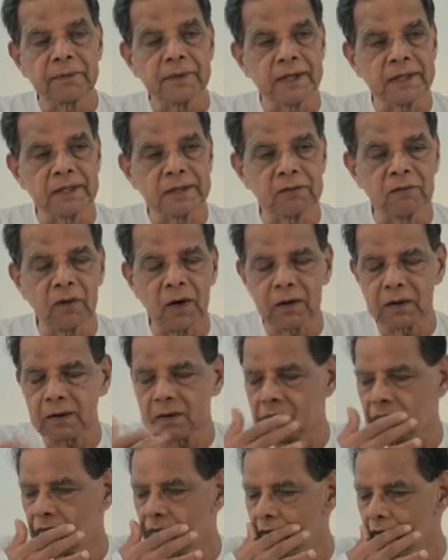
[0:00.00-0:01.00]
this is
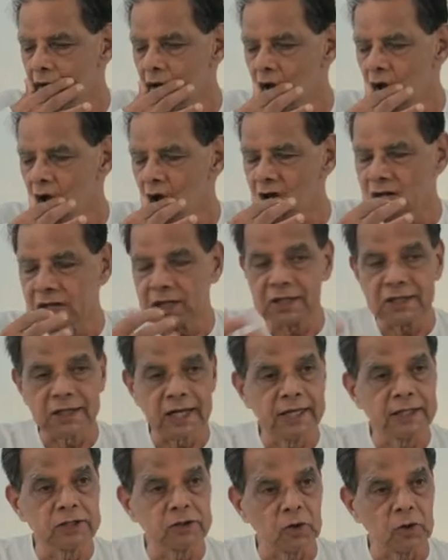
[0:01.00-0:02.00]
what the
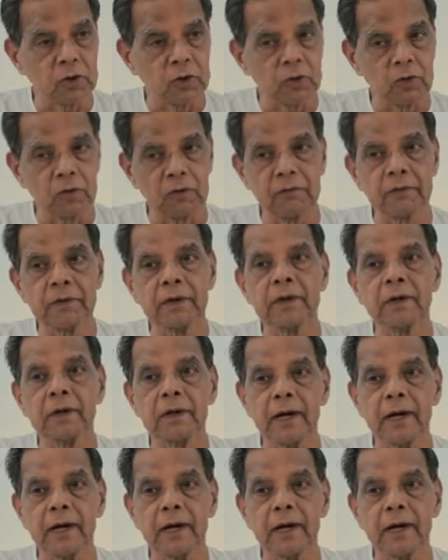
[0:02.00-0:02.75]
sense would do.